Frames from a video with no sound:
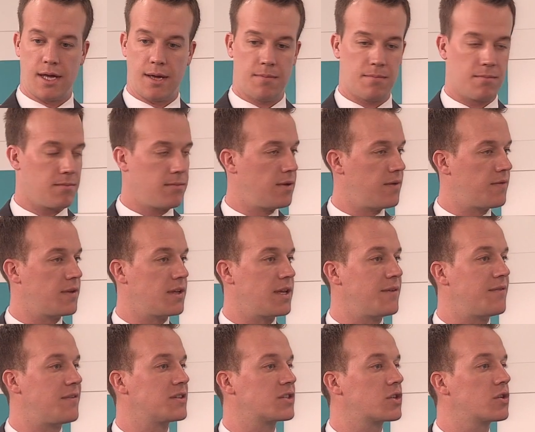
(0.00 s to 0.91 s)
Yep. If, it,
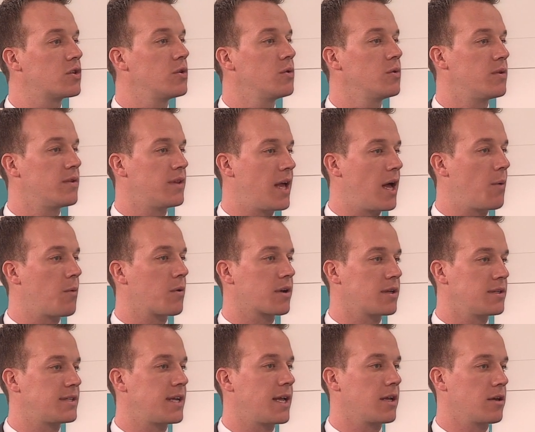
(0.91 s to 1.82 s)
if it's gluten, that will
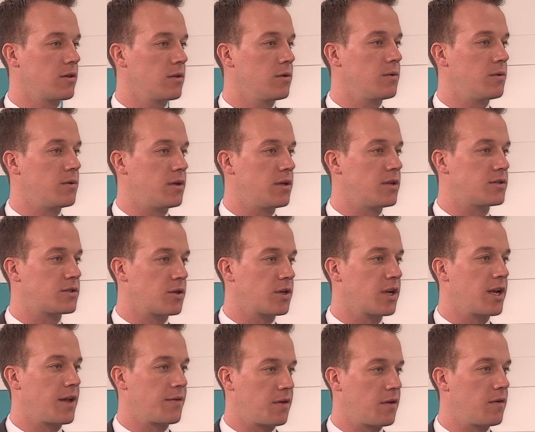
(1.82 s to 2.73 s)
contain gluten, and so
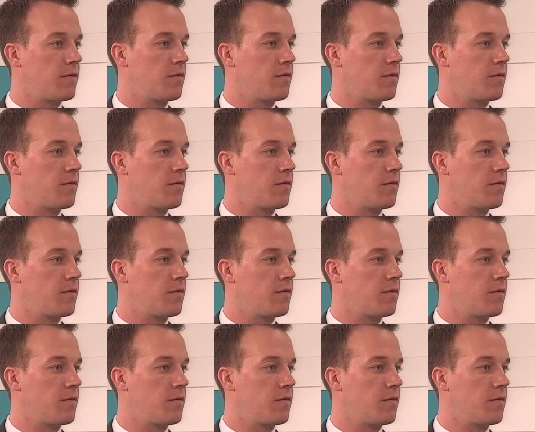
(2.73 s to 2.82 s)
you have to